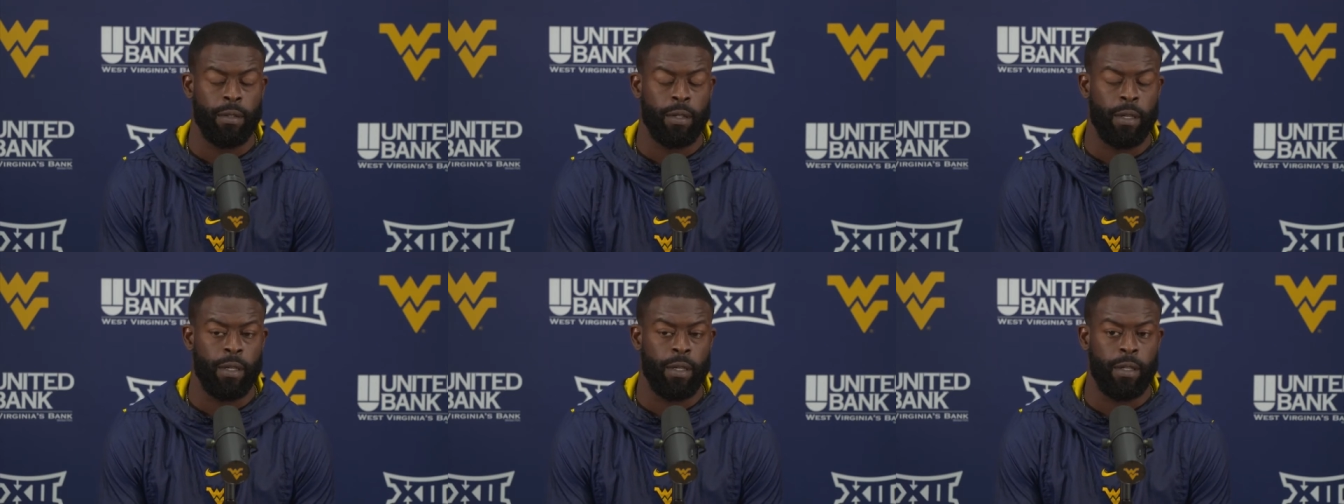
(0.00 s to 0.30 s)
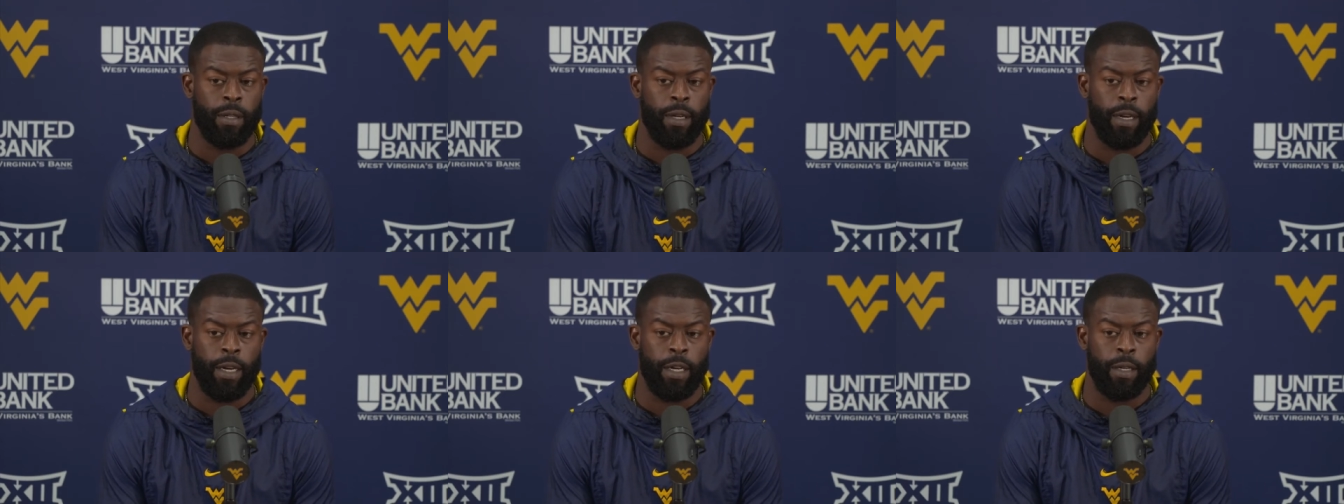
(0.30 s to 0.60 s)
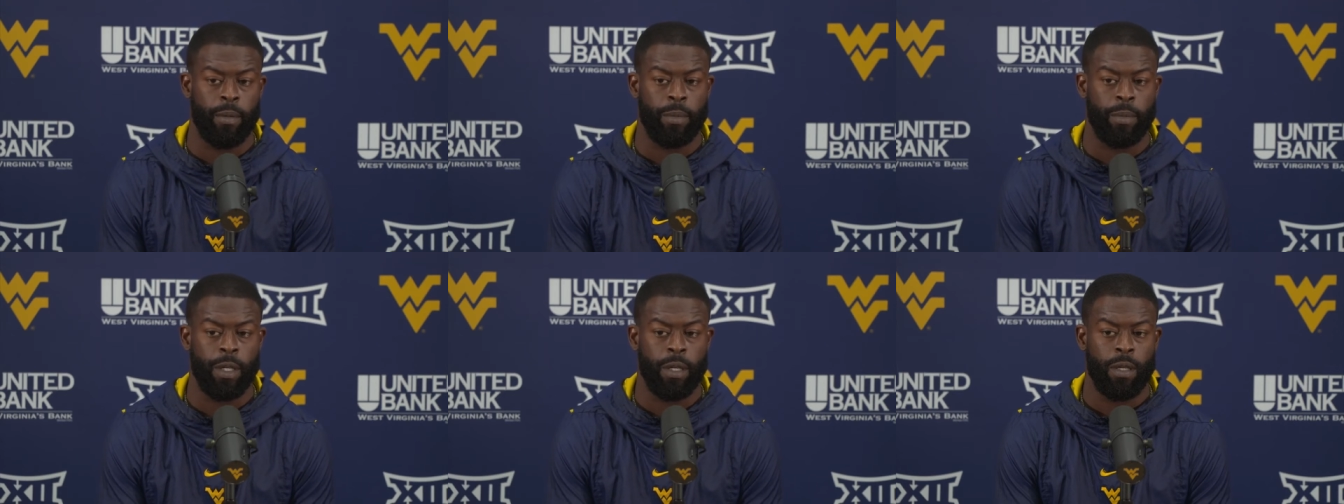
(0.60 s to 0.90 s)
And
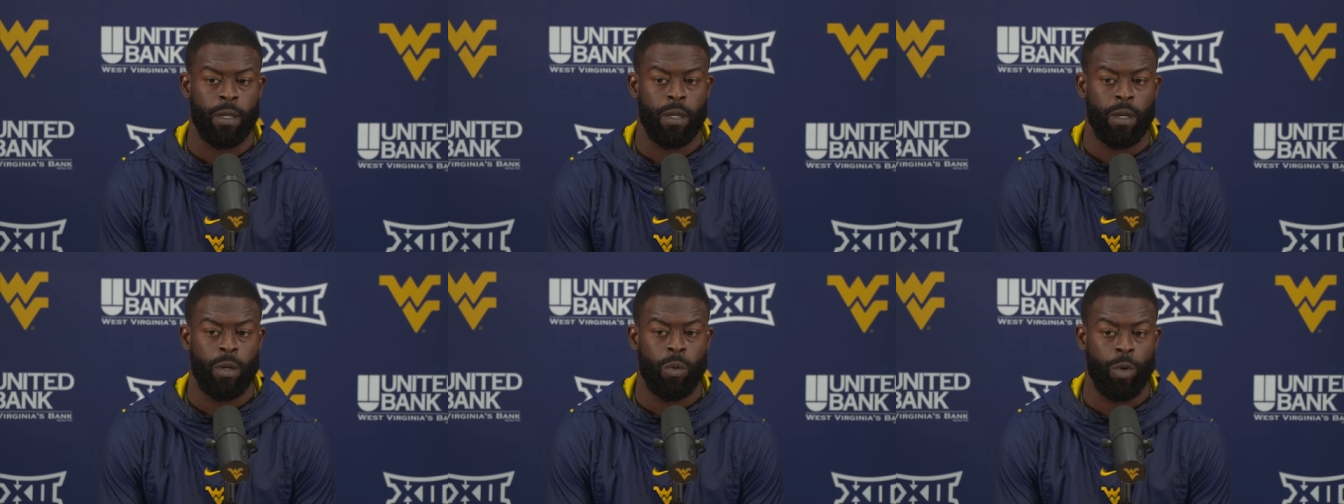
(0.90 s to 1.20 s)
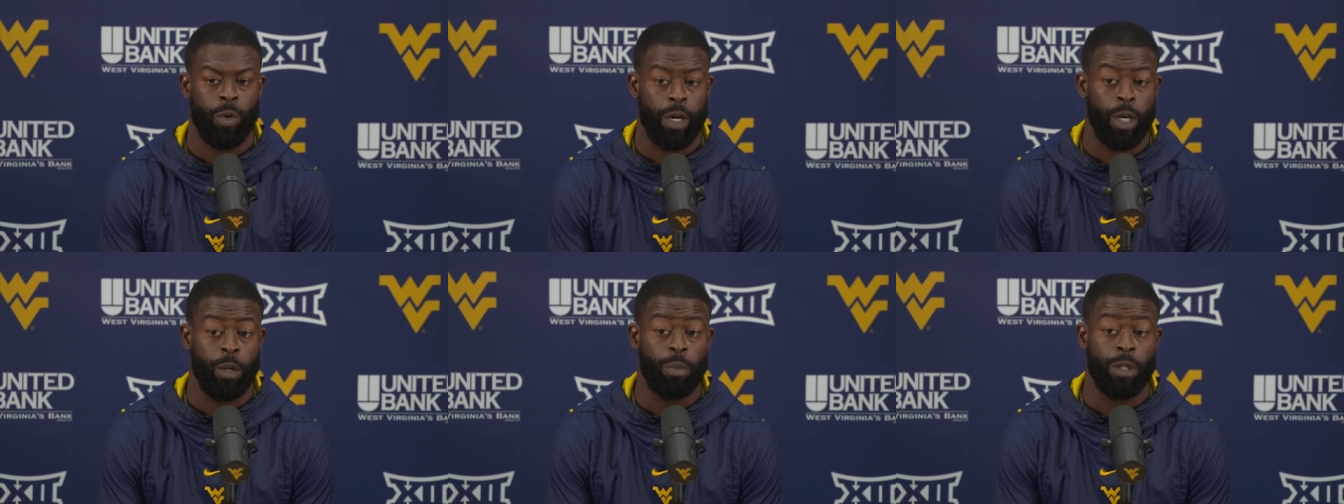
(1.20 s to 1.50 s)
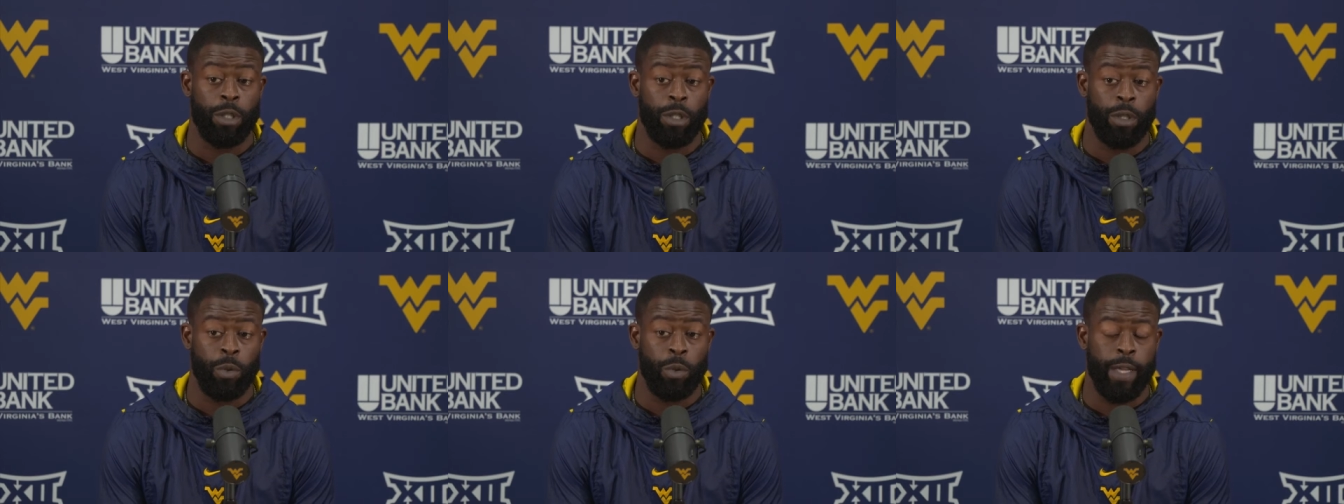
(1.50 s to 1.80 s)
we're
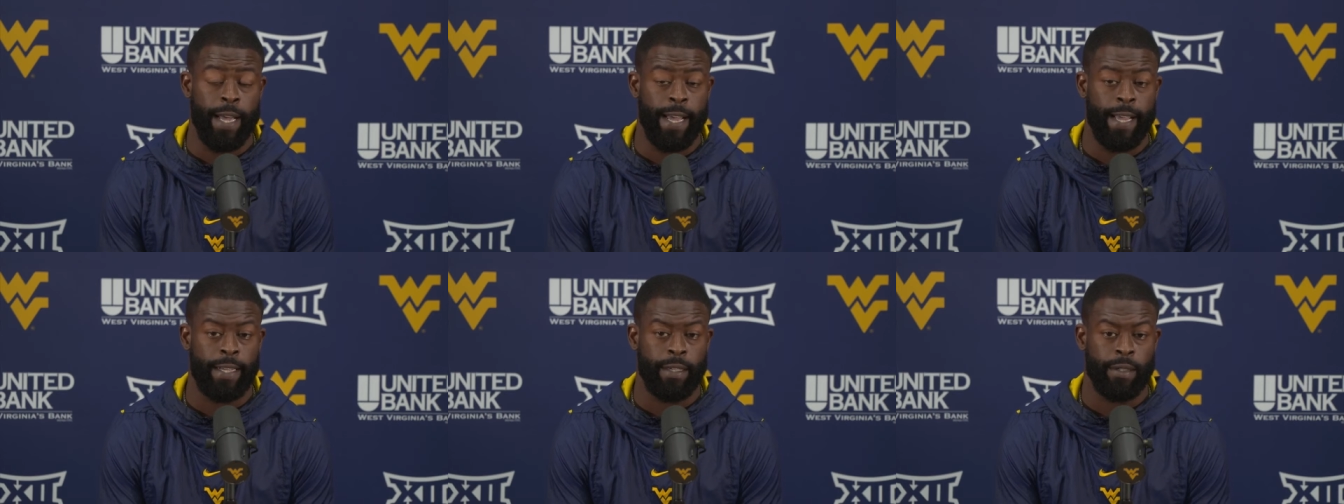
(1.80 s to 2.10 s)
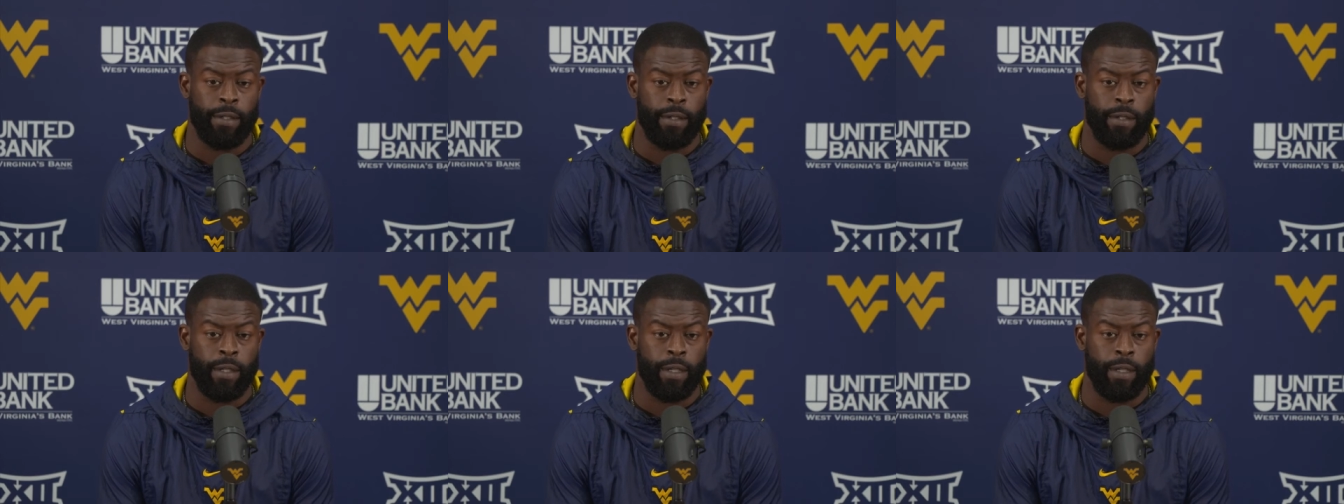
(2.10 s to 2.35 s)
able to do that.